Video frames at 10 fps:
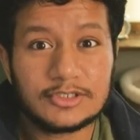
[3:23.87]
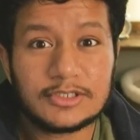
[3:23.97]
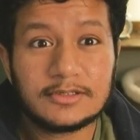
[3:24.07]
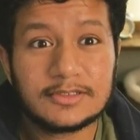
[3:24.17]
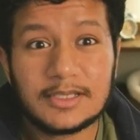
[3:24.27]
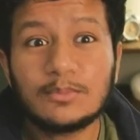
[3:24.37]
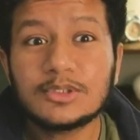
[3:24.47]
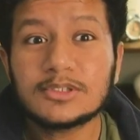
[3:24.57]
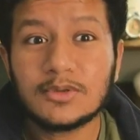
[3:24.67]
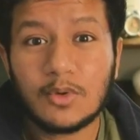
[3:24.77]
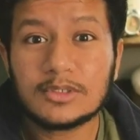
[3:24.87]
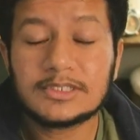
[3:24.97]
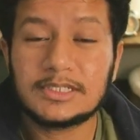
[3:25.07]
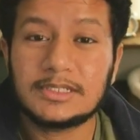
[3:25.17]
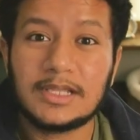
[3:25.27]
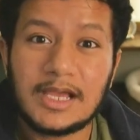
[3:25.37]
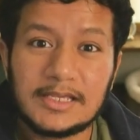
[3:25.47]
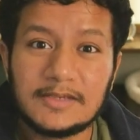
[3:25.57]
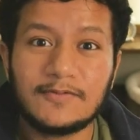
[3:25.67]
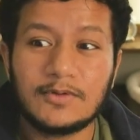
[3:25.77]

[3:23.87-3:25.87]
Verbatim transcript: someone's course in life